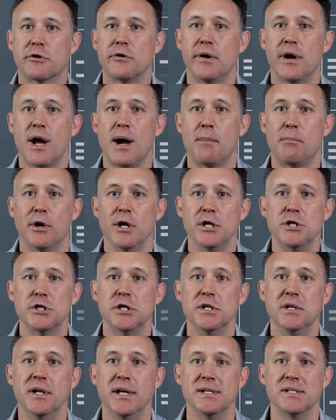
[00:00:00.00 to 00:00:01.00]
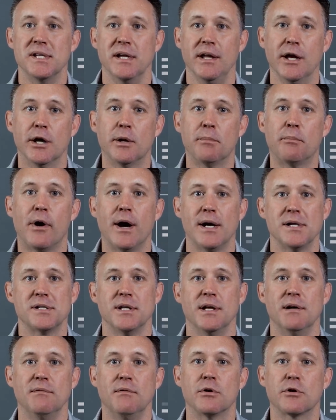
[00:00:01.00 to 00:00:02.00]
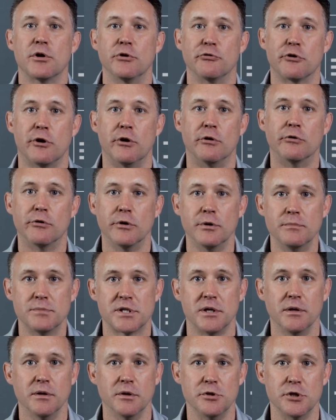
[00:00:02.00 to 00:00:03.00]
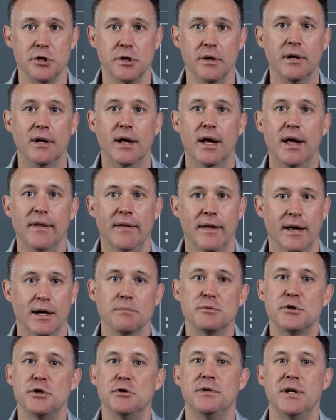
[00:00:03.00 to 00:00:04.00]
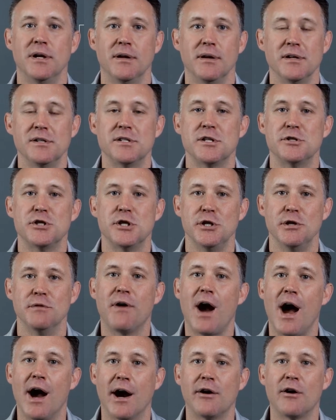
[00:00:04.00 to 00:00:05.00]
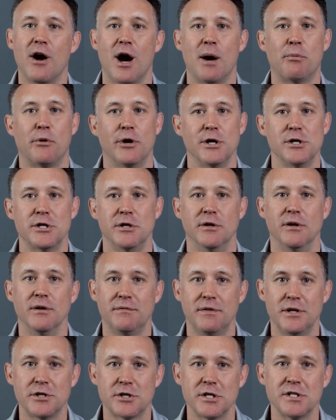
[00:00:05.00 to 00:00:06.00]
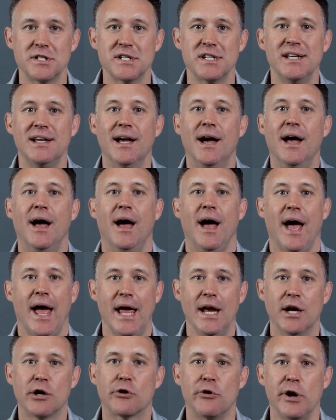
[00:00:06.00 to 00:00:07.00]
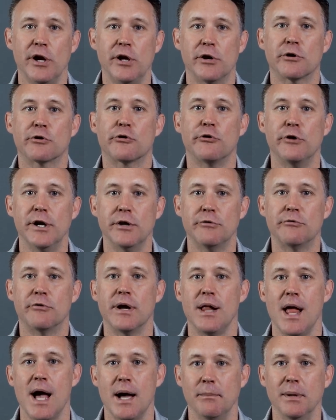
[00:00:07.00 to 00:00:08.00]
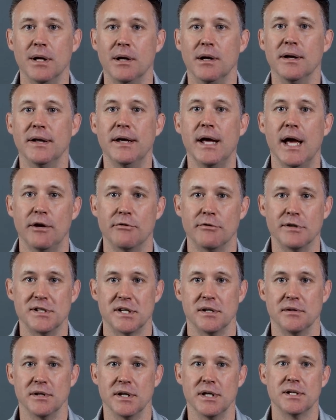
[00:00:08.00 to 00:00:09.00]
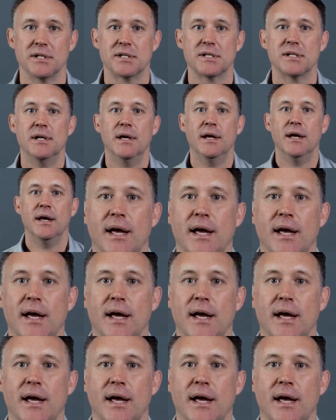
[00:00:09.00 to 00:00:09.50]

Grid Operation is an enterprise-level control room solution that helps utilities achieve higher operational efficiency and greater grid reliability and resilience.